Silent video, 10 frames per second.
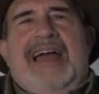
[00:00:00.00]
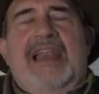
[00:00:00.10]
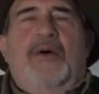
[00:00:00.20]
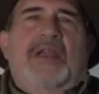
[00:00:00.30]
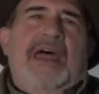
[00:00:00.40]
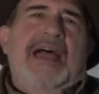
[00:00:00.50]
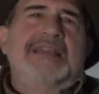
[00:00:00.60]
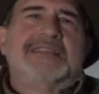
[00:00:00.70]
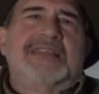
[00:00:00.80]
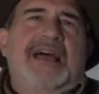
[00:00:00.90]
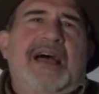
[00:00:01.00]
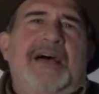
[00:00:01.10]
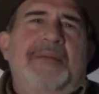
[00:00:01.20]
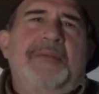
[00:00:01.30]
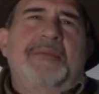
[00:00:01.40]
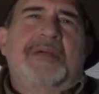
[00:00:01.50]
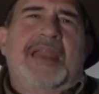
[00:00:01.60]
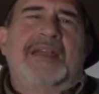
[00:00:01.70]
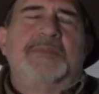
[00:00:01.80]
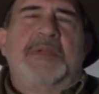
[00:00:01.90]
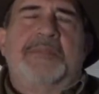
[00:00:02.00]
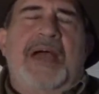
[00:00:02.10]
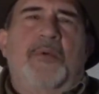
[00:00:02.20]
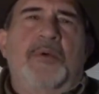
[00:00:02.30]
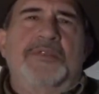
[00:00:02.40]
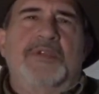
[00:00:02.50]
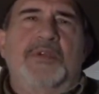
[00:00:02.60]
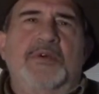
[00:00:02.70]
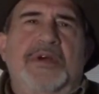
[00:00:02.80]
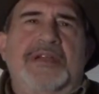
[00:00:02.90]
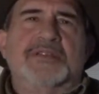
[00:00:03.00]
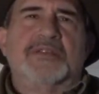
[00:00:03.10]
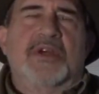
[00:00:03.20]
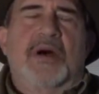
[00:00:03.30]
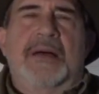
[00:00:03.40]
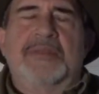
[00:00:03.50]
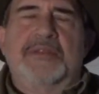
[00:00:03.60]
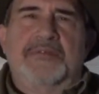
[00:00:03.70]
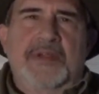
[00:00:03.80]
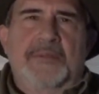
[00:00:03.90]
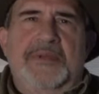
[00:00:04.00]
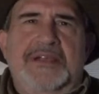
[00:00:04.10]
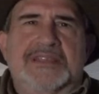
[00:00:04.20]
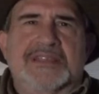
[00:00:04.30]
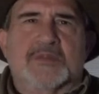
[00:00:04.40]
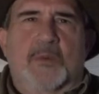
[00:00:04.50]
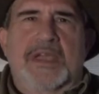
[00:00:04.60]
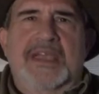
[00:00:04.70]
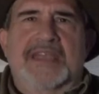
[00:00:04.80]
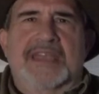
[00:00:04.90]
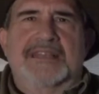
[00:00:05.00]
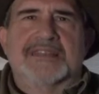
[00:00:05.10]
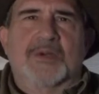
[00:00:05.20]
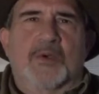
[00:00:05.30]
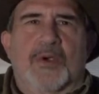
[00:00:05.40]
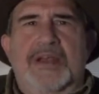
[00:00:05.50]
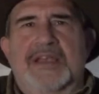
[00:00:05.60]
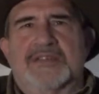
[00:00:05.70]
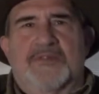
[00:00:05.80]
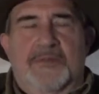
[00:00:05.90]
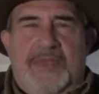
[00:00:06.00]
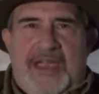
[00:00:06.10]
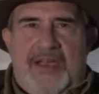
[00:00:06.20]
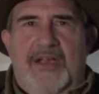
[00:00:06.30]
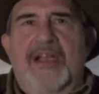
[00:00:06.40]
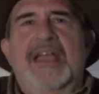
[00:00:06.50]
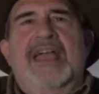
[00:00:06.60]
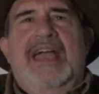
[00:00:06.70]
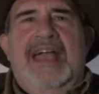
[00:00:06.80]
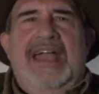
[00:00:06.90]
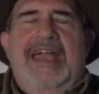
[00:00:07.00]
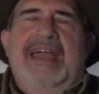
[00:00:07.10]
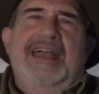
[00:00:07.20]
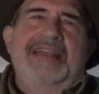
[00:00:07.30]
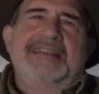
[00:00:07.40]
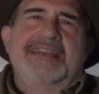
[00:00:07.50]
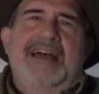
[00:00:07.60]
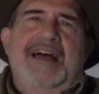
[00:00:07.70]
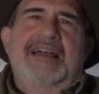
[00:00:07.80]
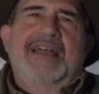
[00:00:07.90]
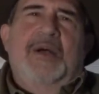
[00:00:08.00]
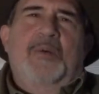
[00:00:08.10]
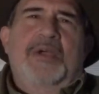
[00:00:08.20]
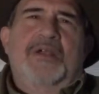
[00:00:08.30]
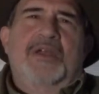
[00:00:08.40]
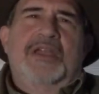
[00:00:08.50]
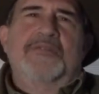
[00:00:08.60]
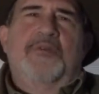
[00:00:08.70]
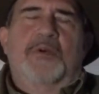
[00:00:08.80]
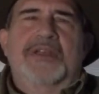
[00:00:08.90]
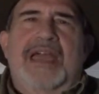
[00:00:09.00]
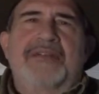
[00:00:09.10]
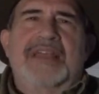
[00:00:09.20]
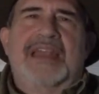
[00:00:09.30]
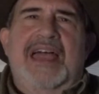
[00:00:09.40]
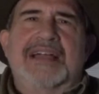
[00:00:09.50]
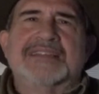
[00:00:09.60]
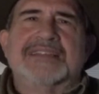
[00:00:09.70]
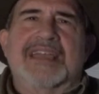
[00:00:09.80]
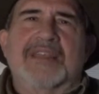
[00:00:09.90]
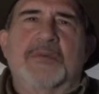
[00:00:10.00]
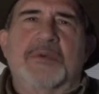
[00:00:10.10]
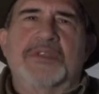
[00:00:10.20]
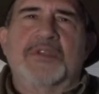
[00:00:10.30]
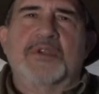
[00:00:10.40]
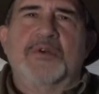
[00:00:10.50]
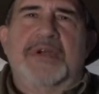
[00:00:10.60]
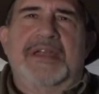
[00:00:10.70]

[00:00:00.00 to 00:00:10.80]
Hello, class. Uh, glad to be back with you. As you know, I'm in the Philippines this week, and so greetings from there. And uh, we are looking forward to having class together with you.